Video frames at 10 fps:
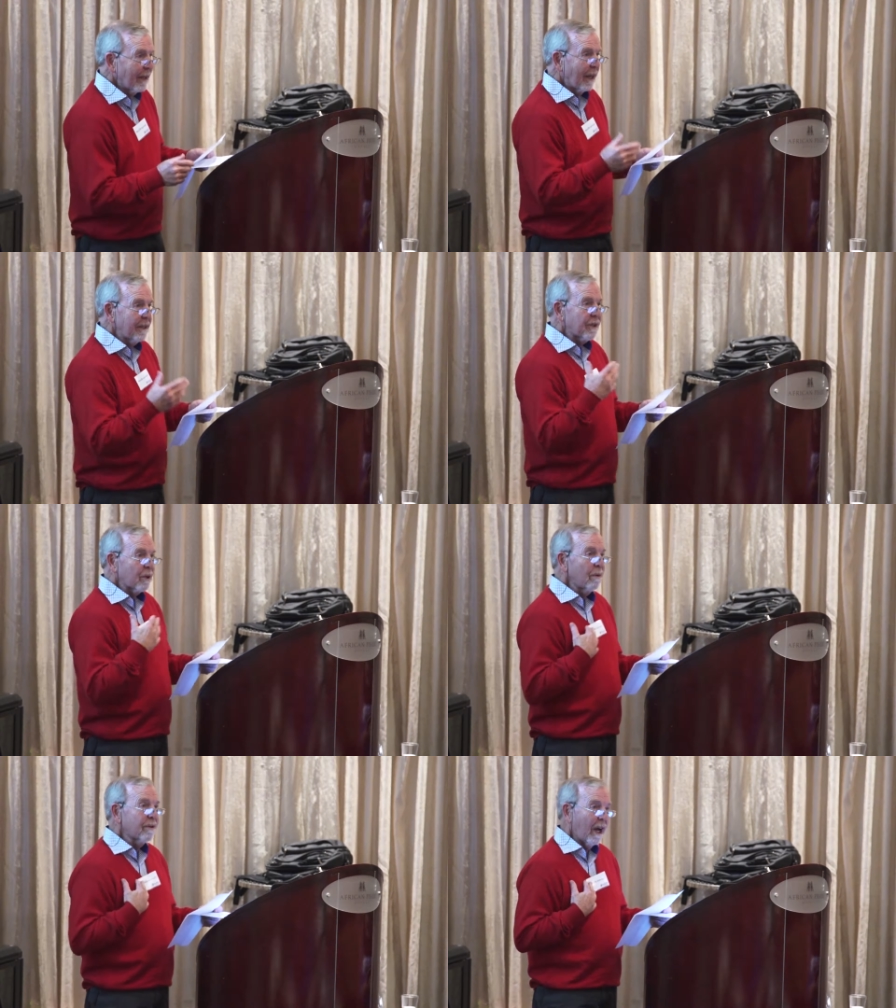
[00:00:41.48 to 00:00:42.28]
Now, in the
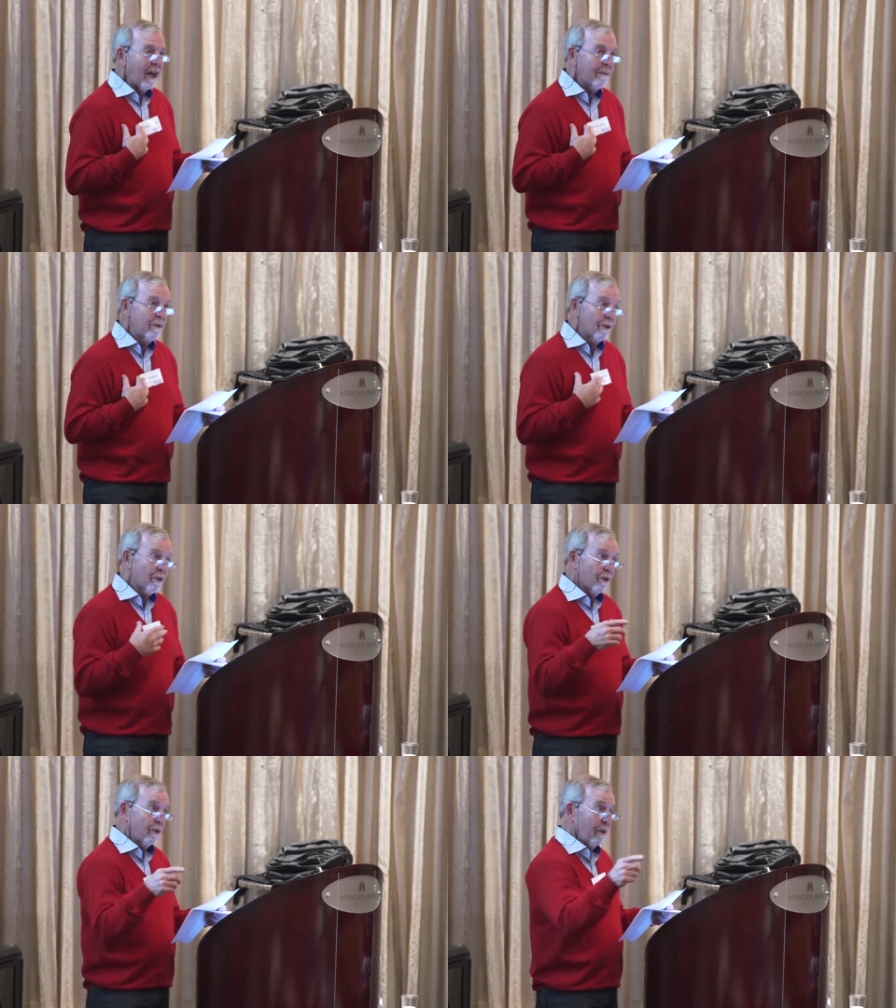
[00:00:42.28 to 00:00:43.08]
schools I am
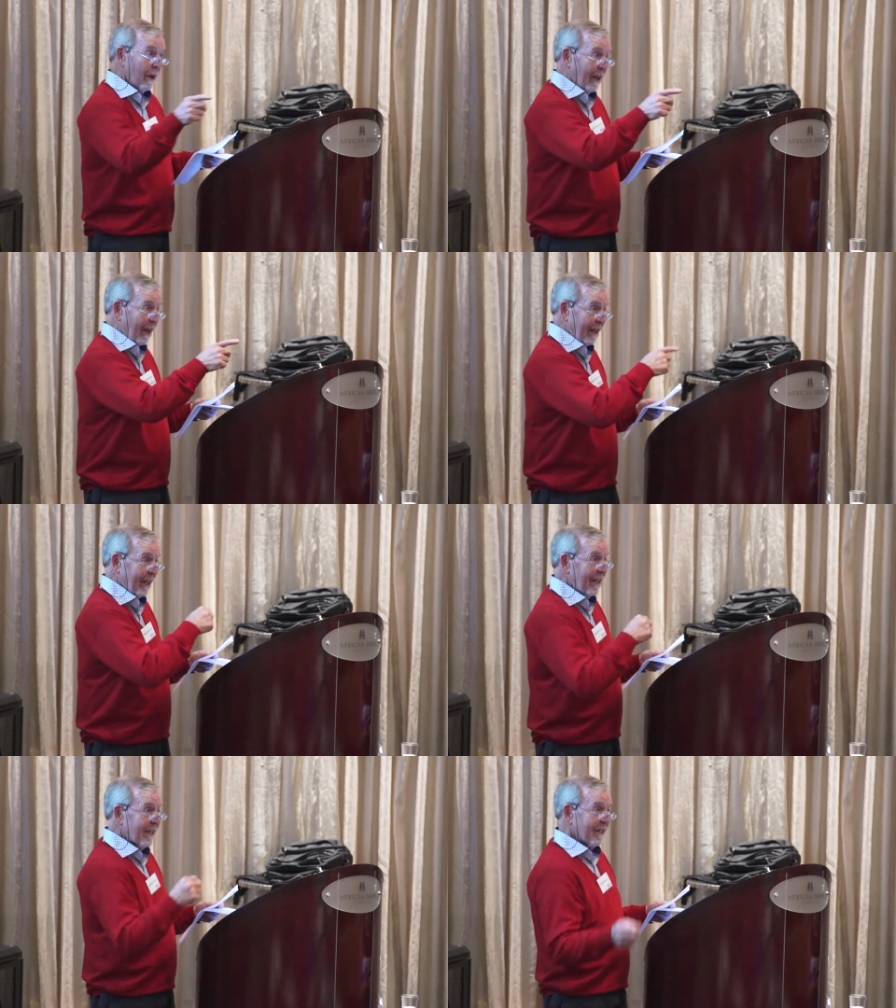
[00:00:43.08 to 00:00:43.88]
used to, and I
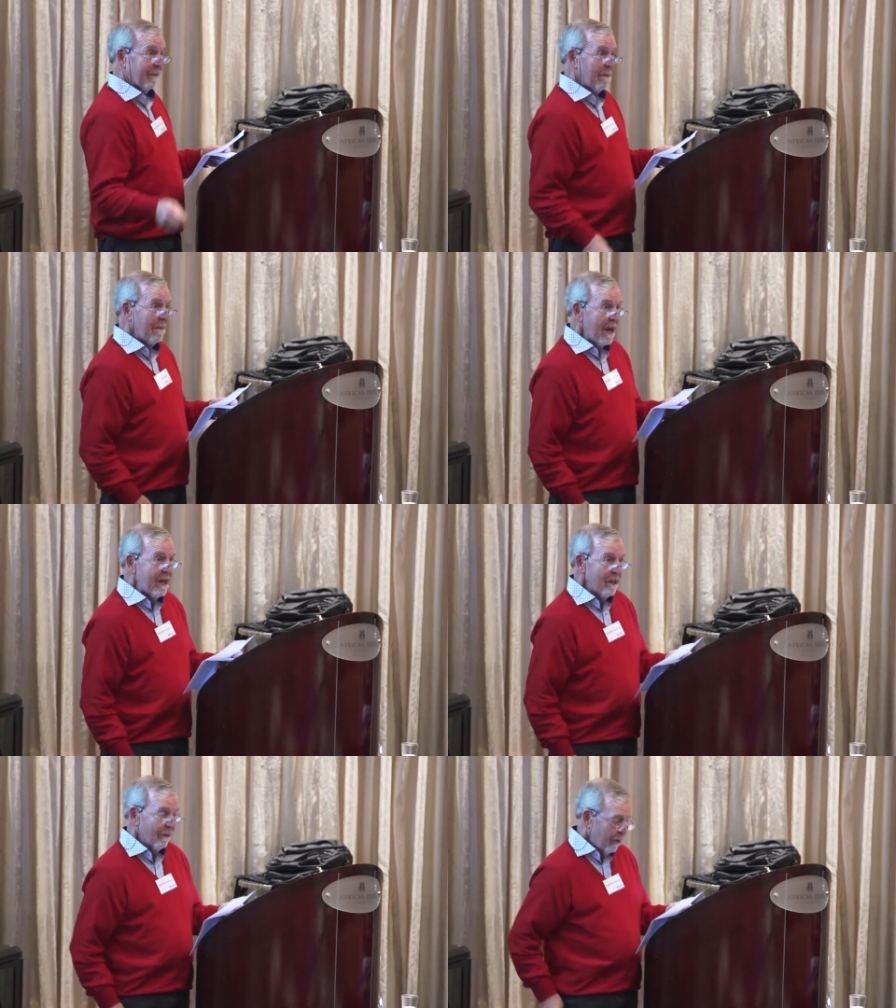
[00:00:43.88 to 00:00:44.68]
guess
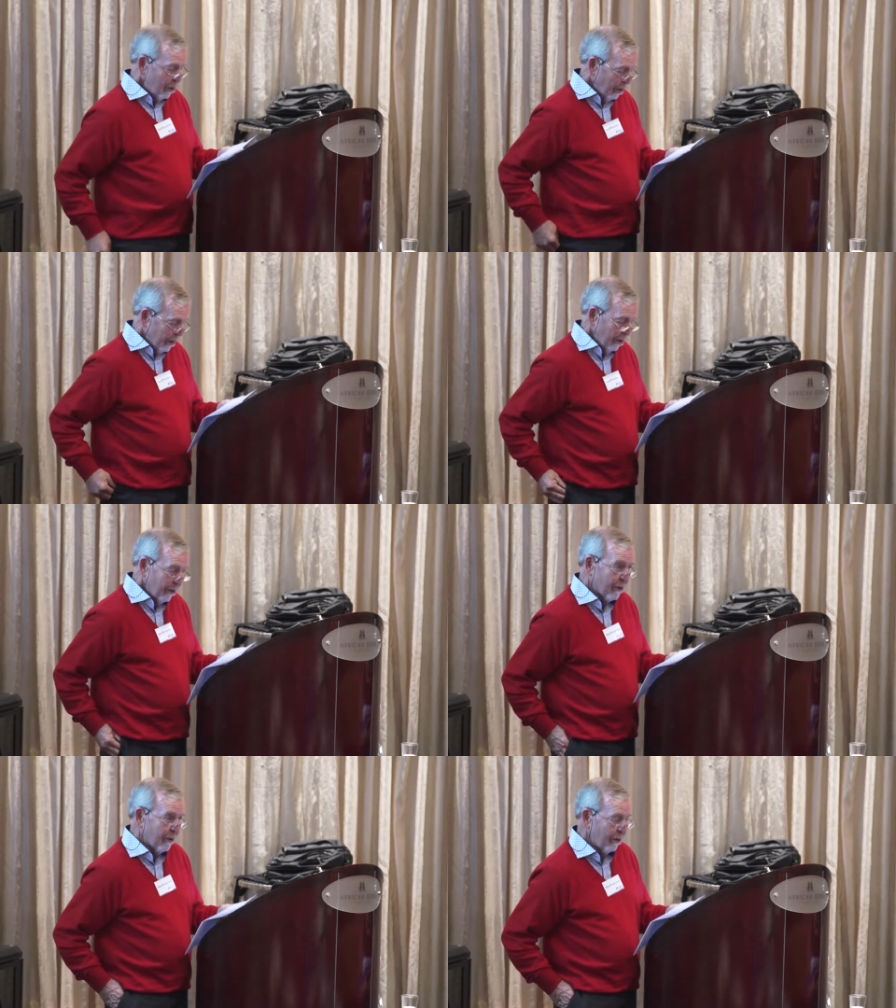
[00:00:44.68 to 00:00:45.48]
many of you are used